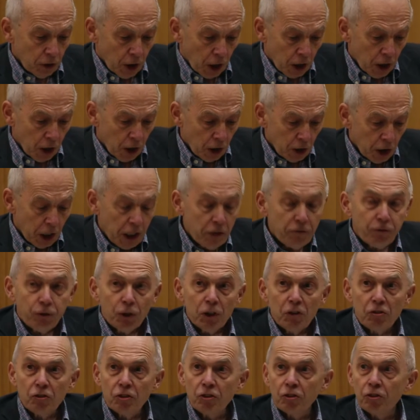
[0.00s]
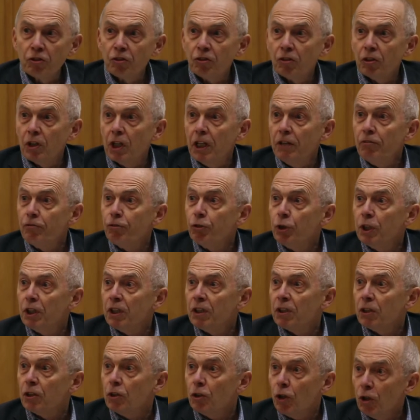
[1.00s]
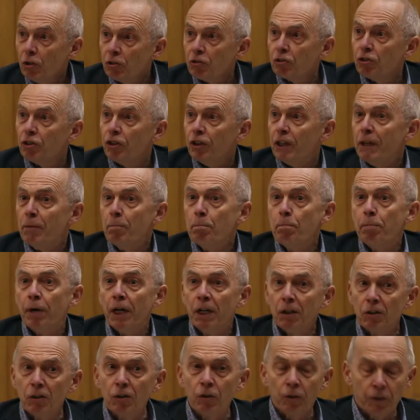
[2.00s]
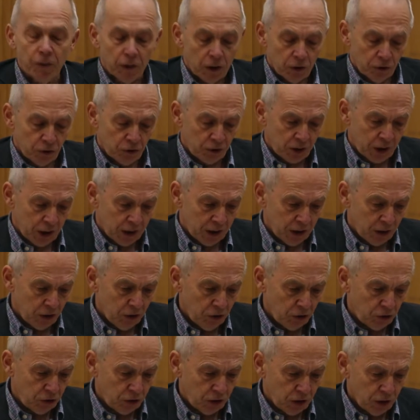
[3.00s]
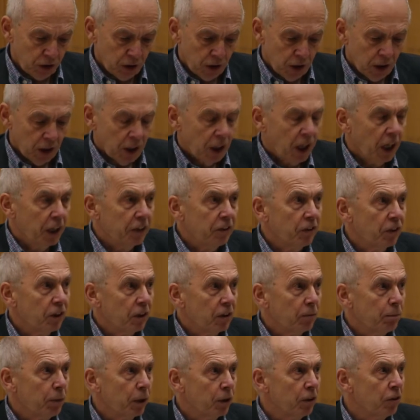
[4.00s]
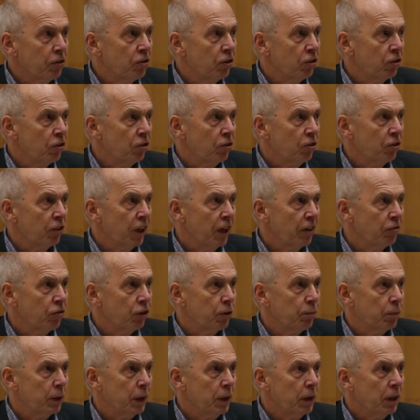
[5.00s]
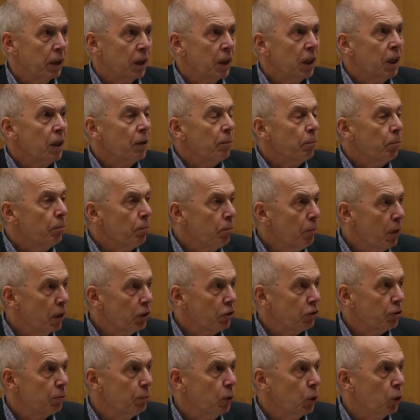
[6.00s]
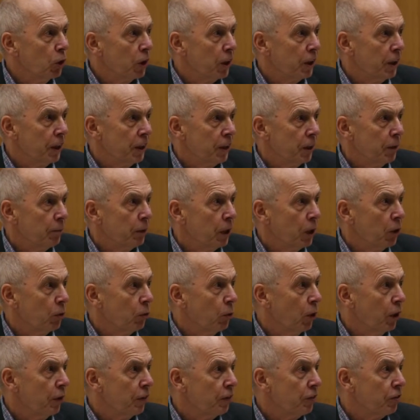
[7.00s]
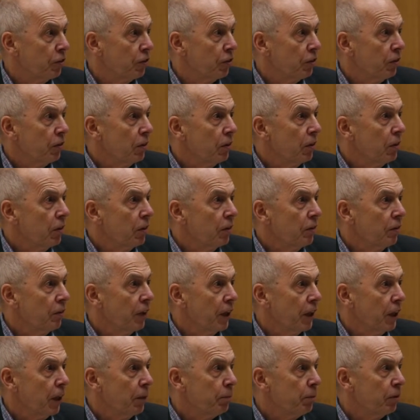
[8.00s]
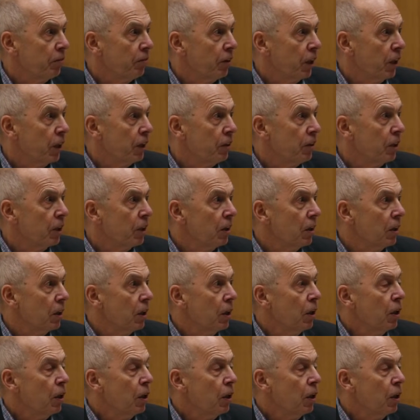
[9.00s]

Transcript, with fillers: If we're not to imperil those gains, I think politicians have to be much more clear about what they are providing,